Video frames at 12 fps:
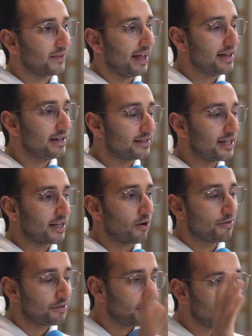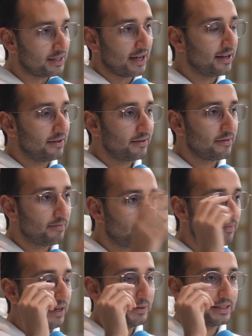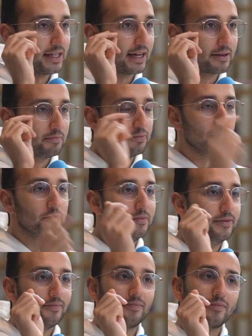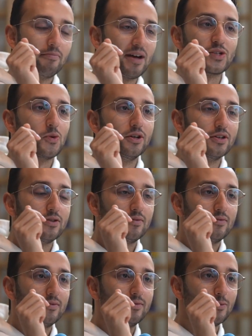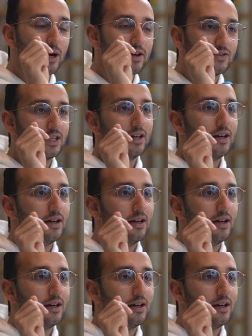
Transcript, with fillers: And then it's like on Thursday, it was like, boom, magic wand waved.